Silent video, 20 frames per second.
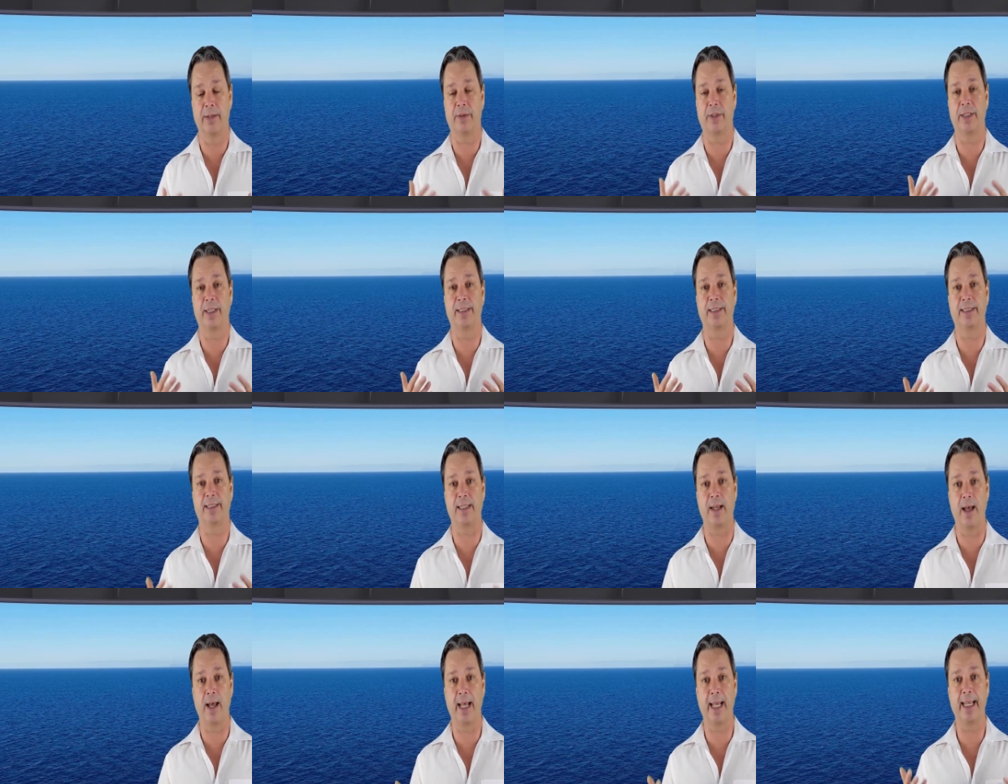The
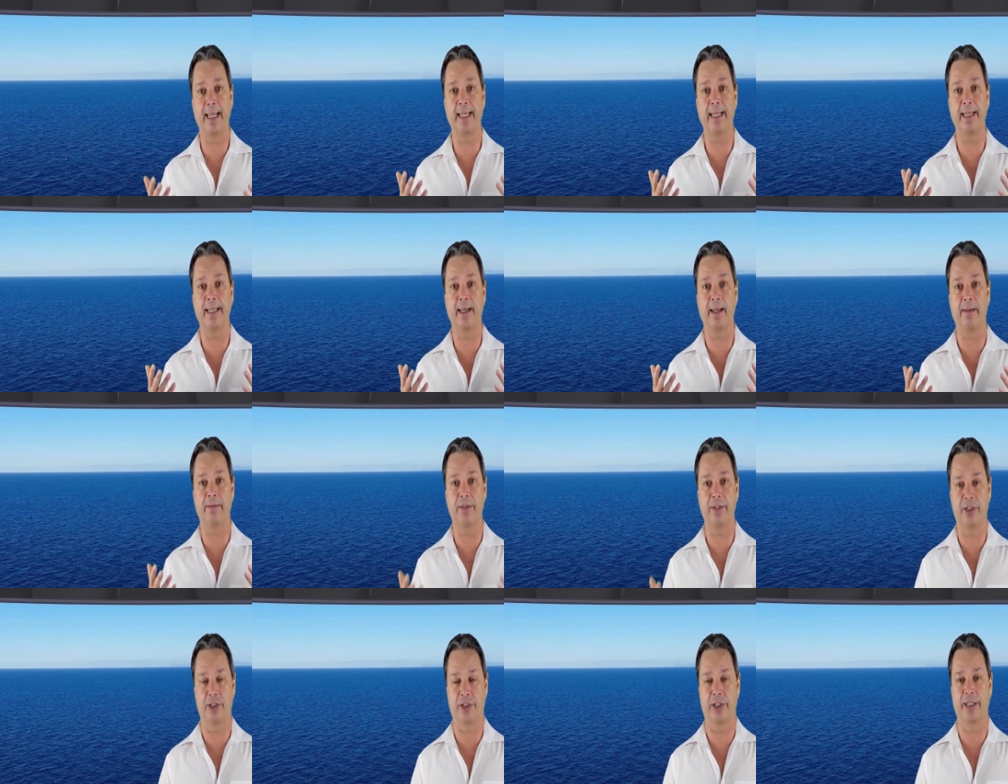design of
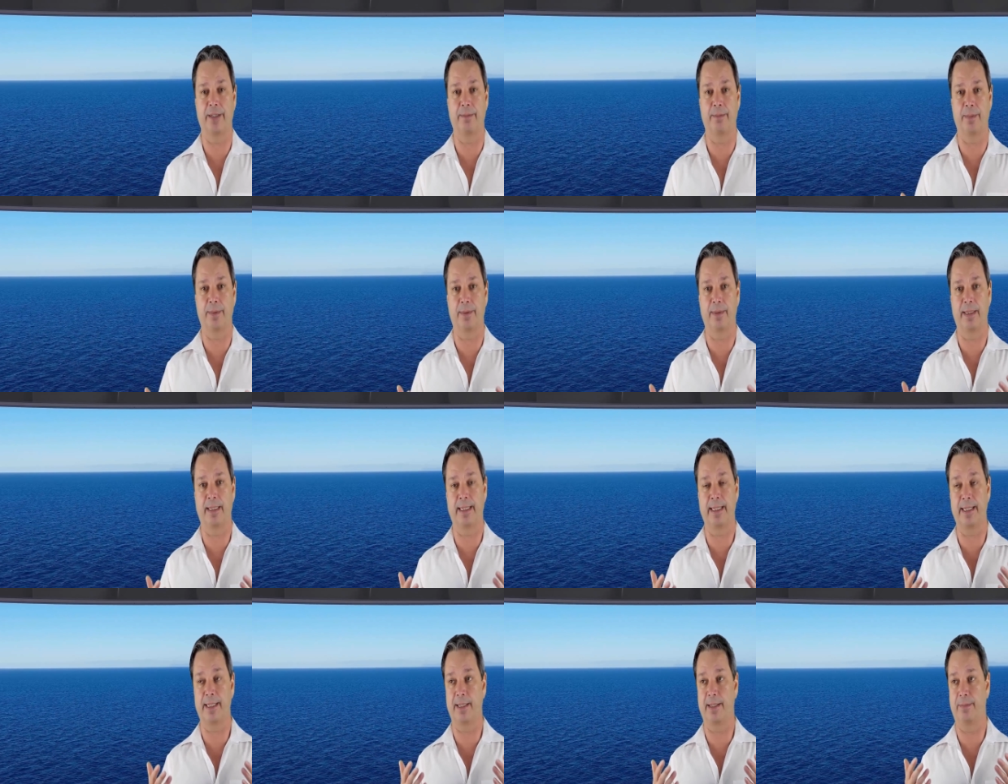the ship
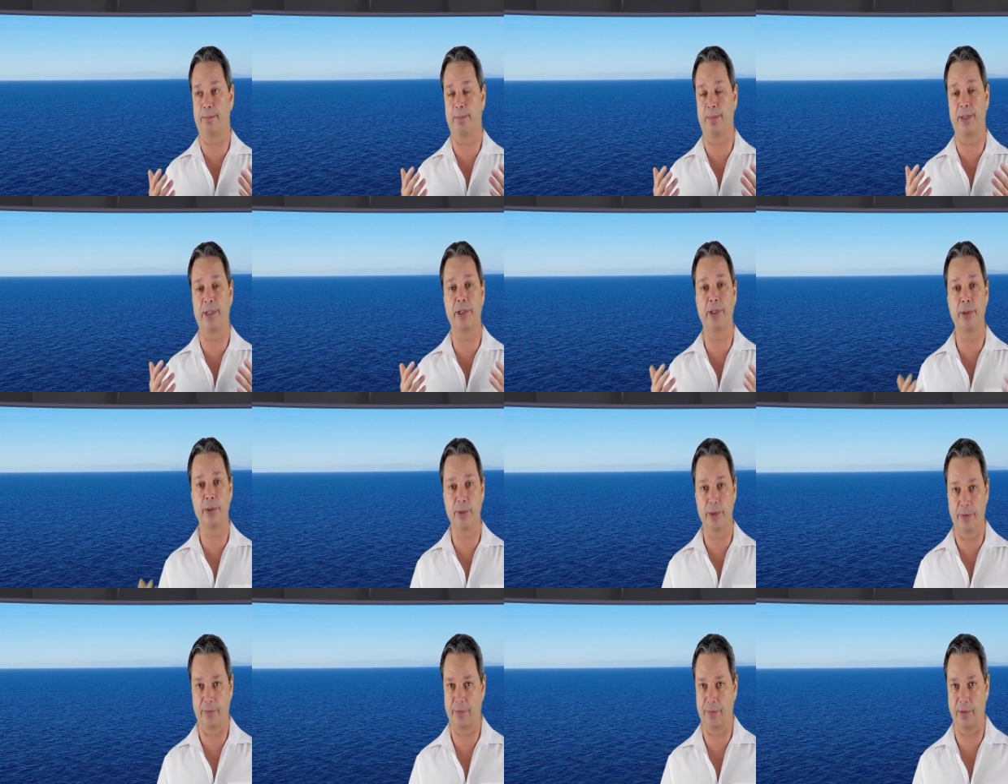is
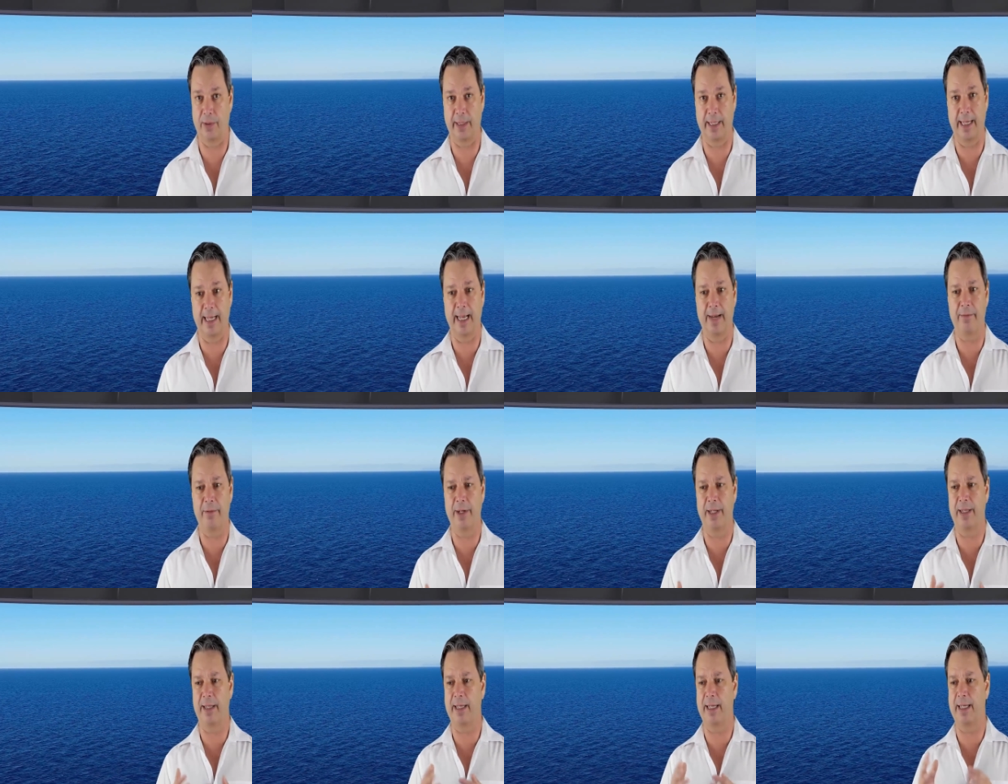beautiful.
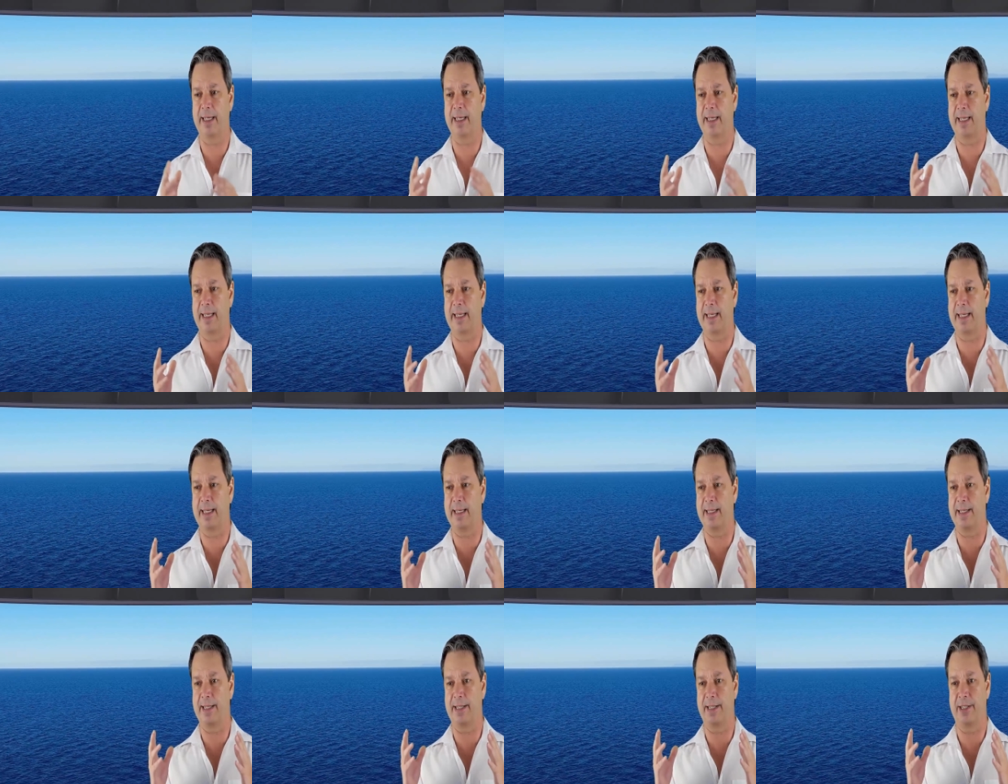Everything
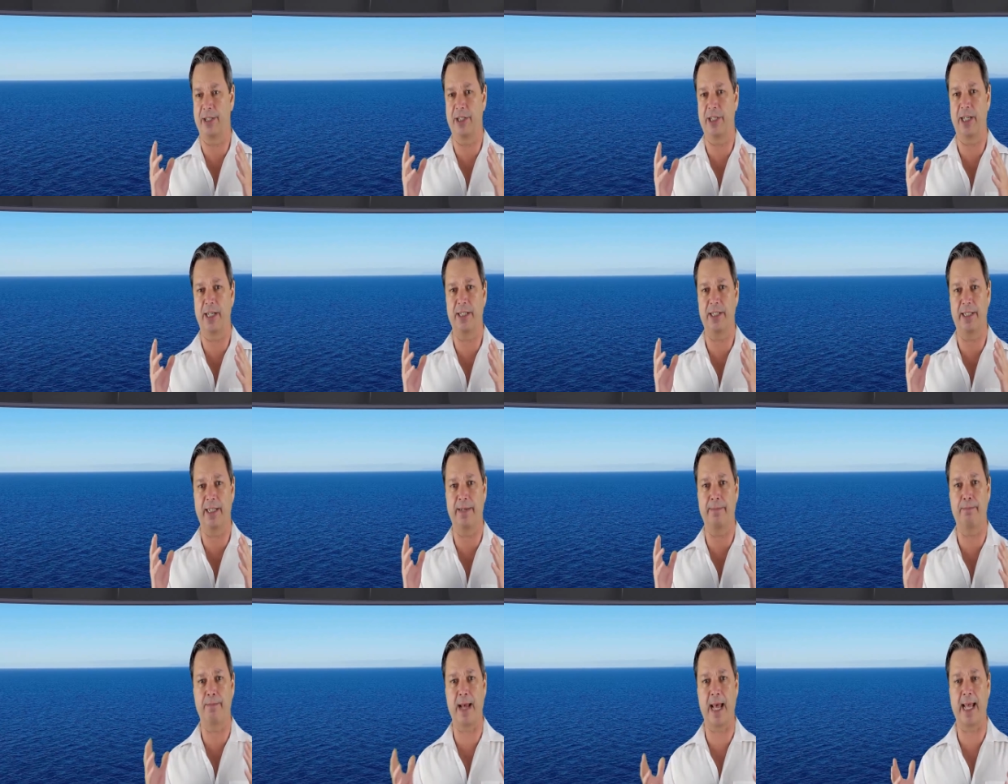is just
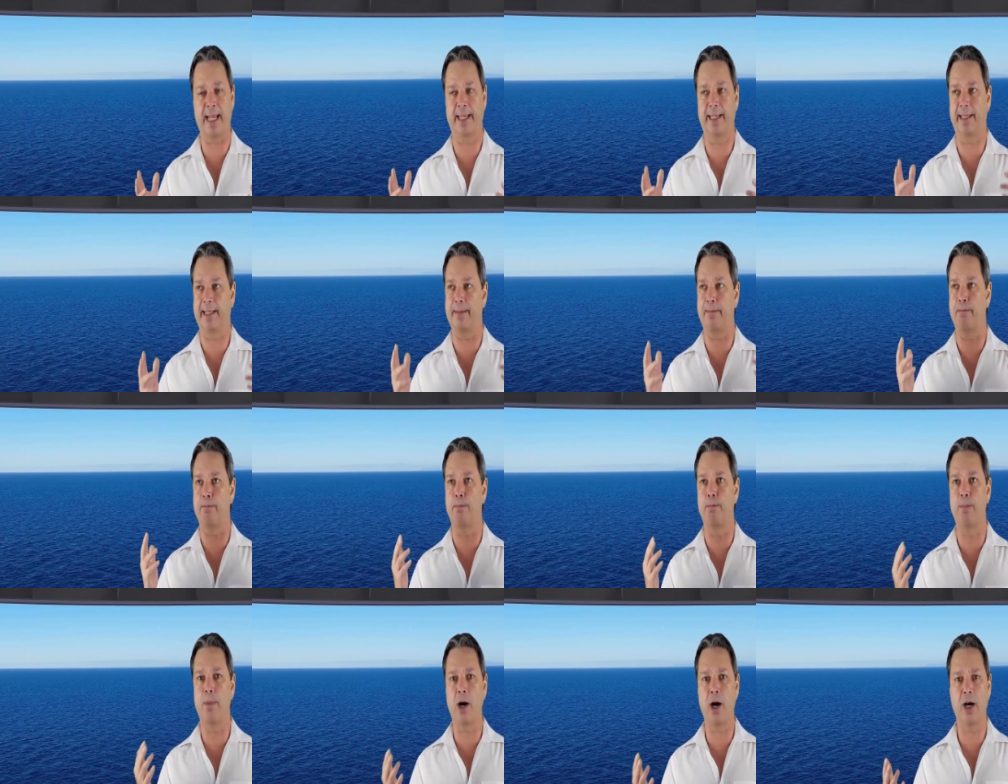immaculate.
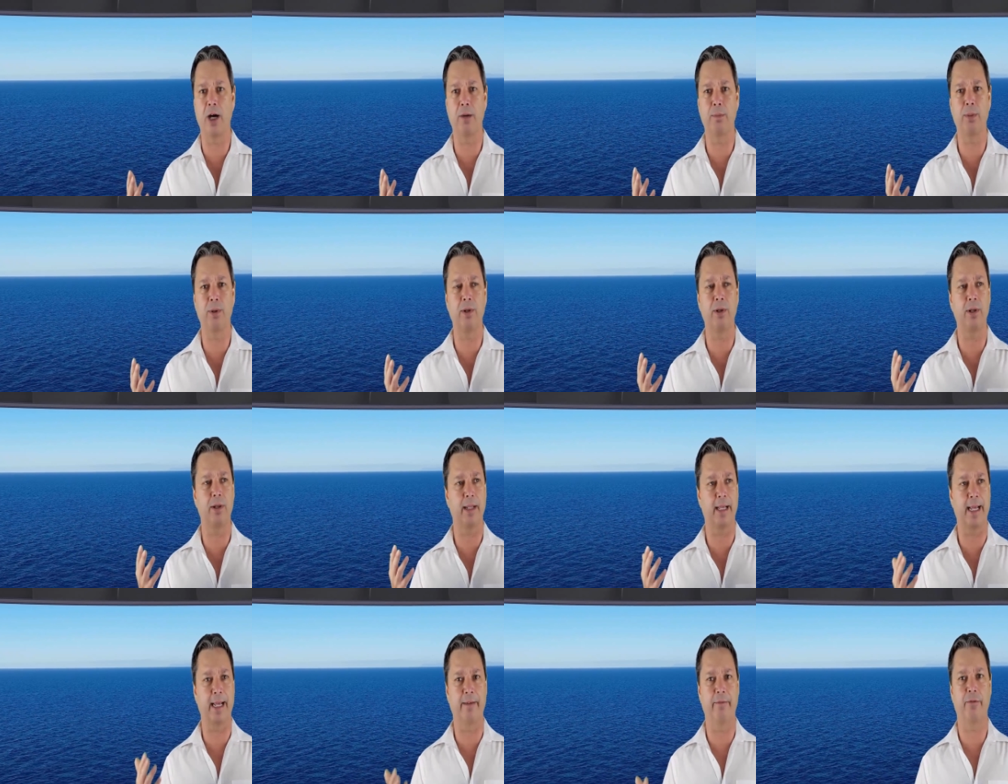Marble
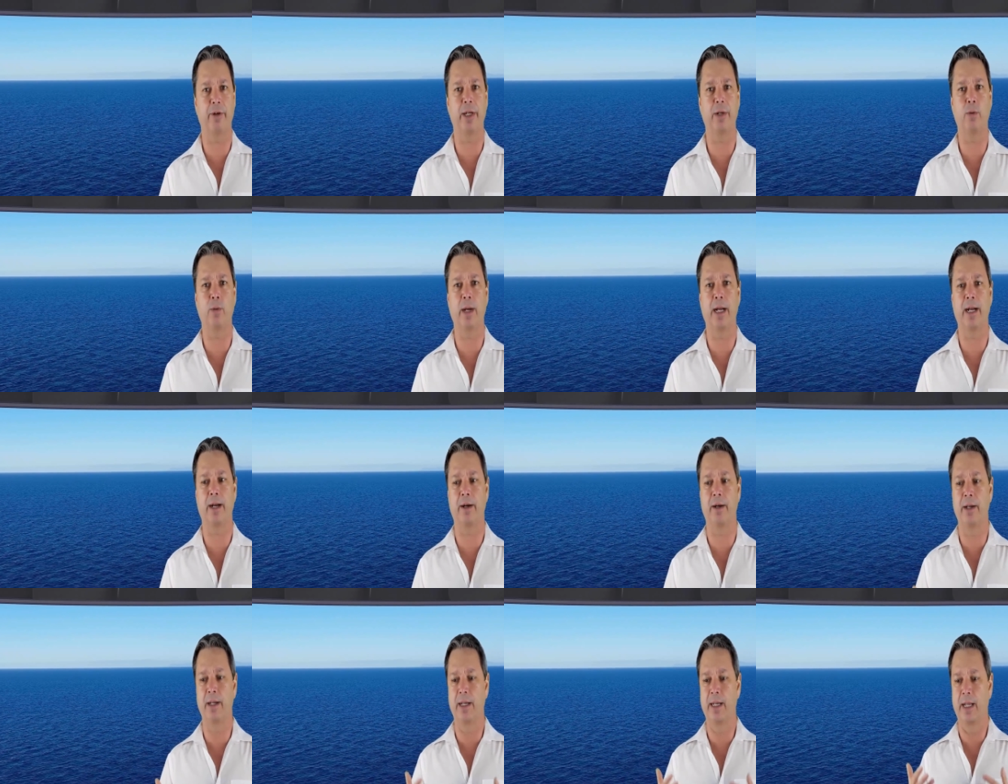
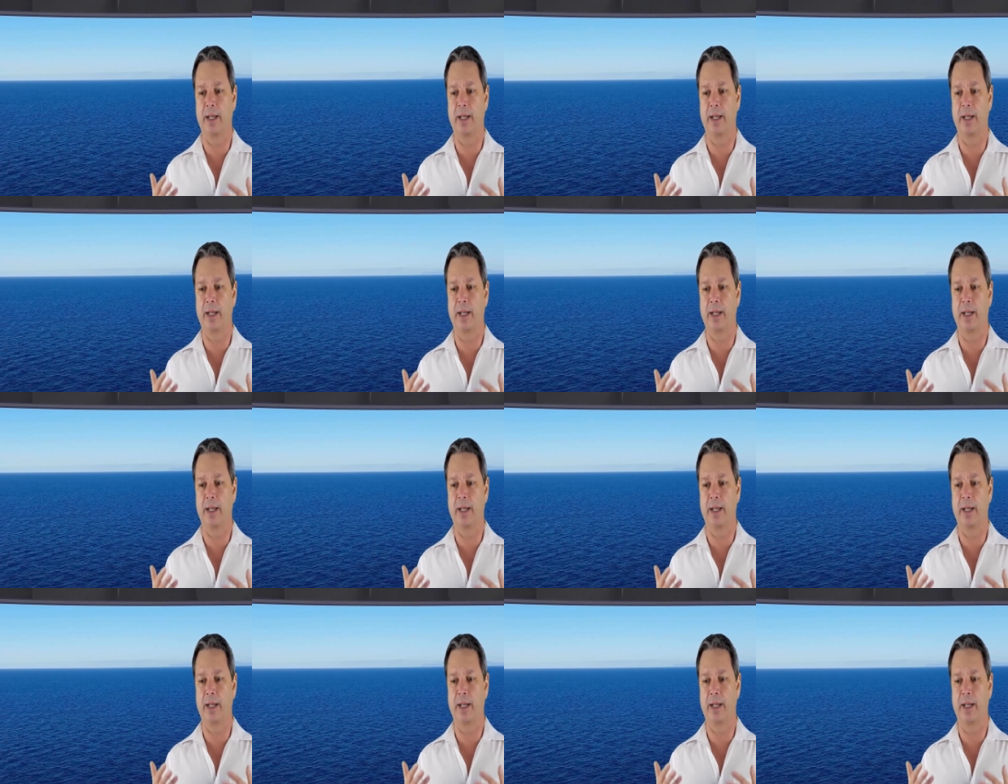everywhere.